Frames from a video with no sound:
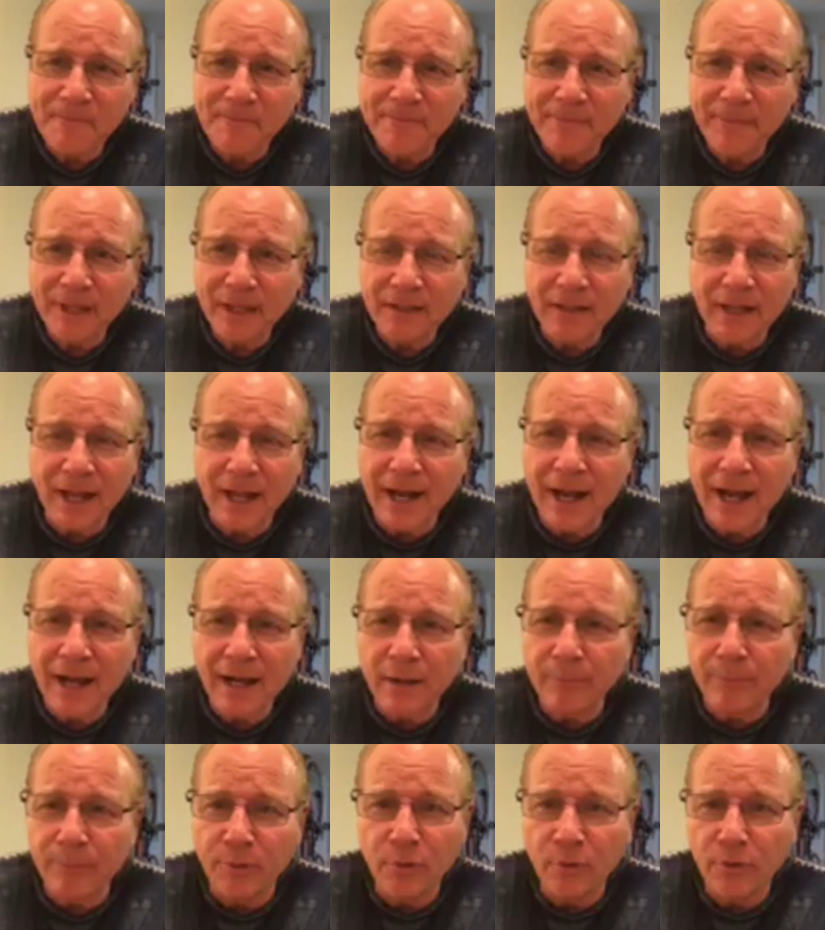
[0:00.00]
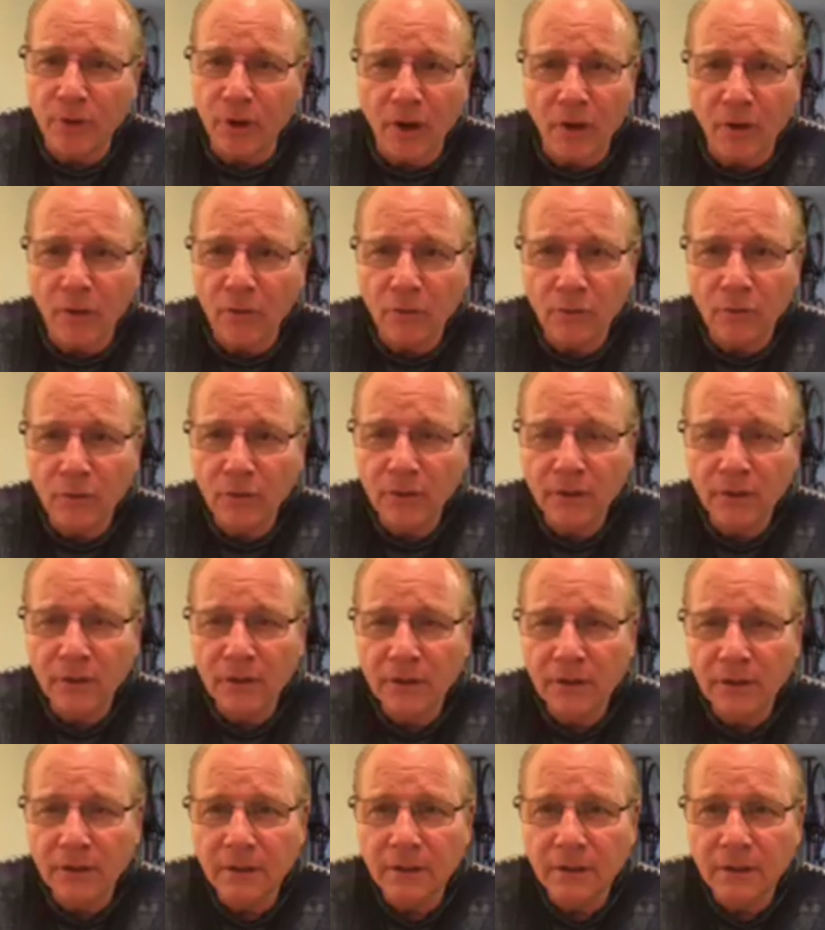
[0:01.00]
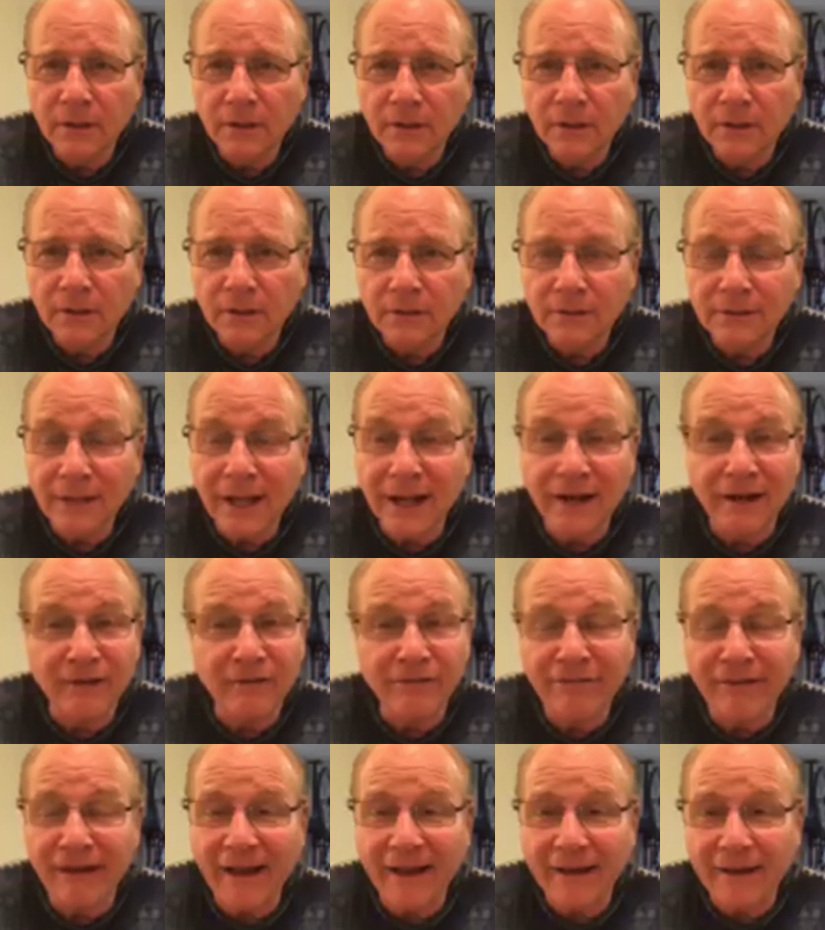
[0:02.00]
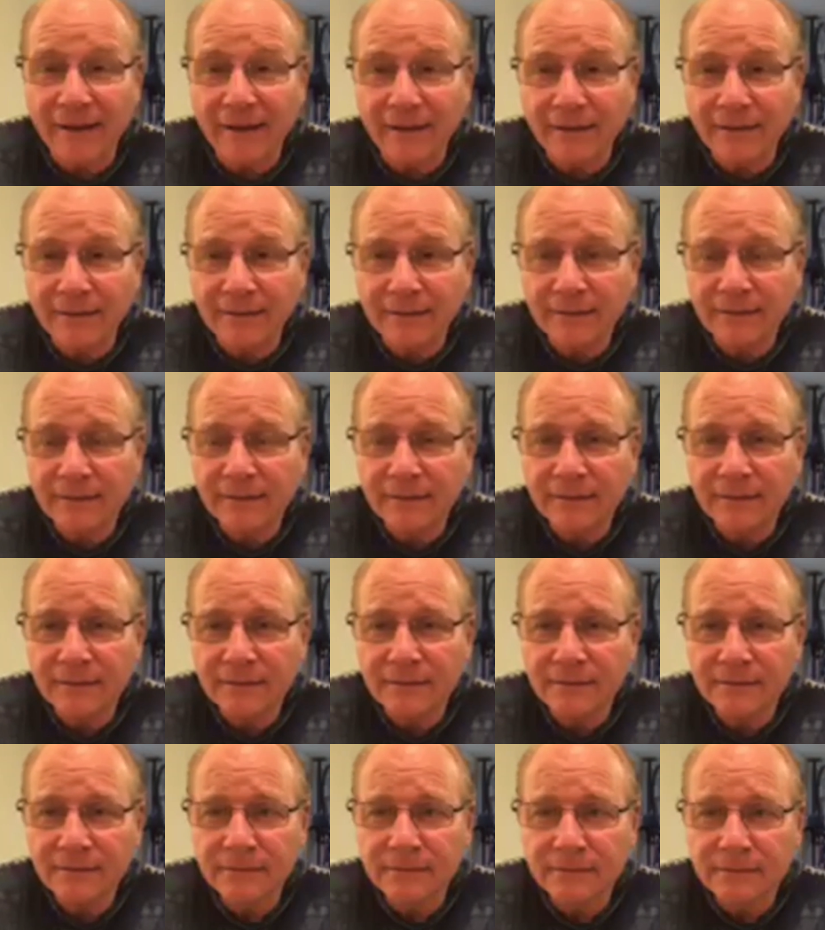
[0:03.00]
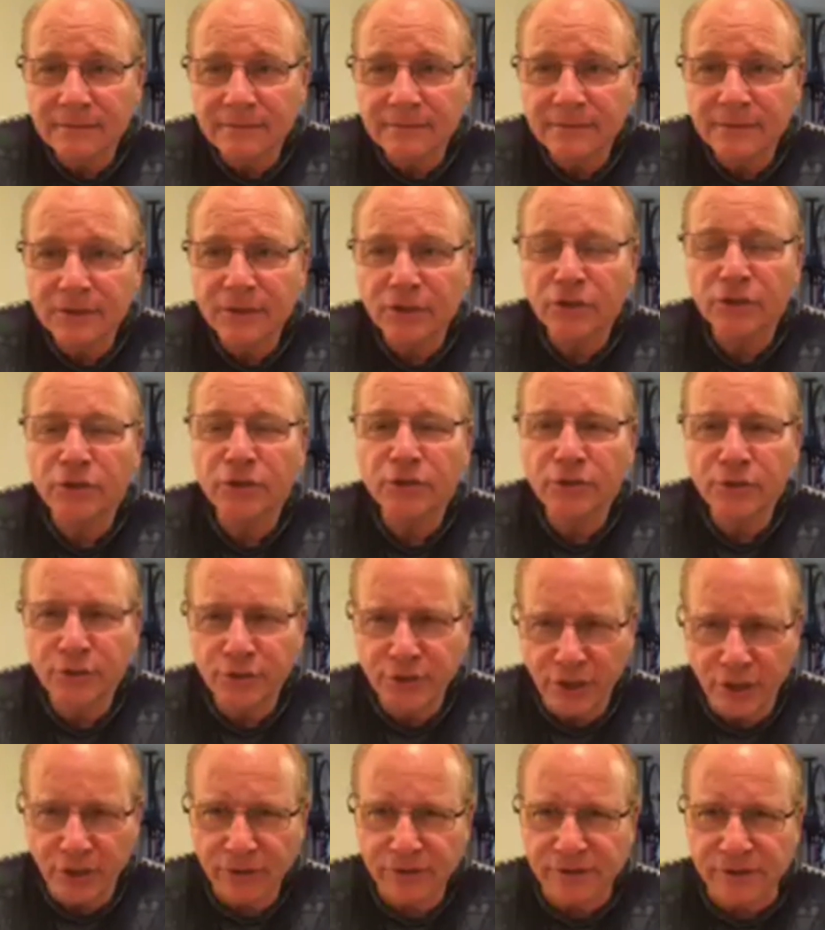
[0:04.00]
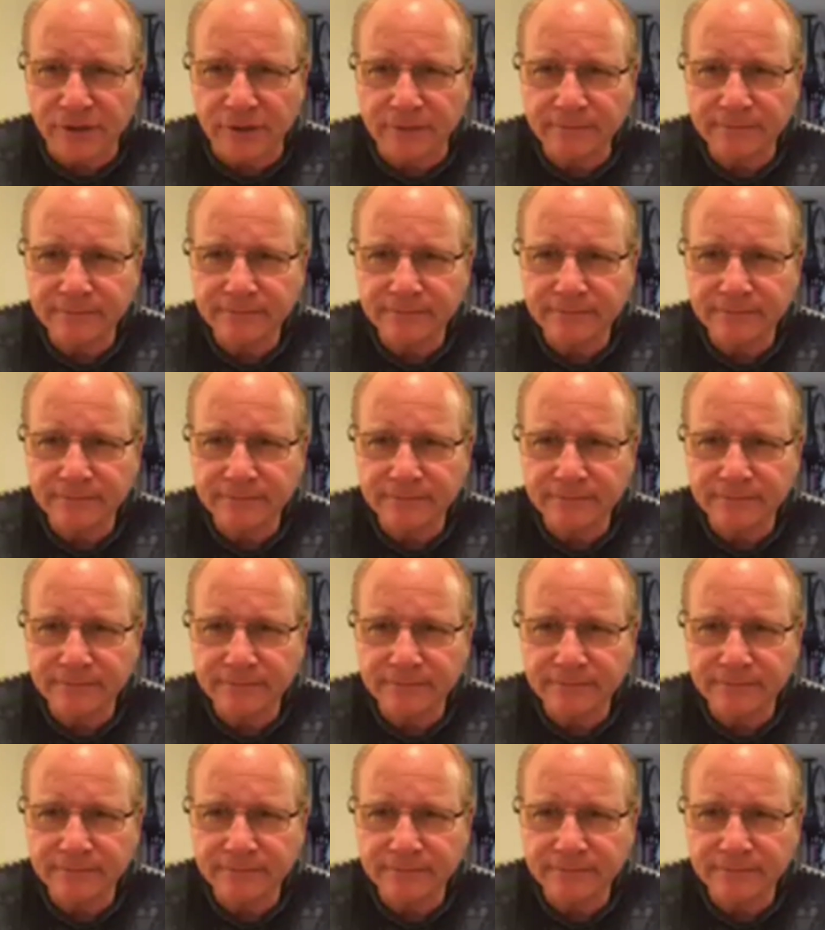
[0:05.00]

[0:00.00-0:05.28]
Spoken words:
not Acapulco, not Havana, New Jersey.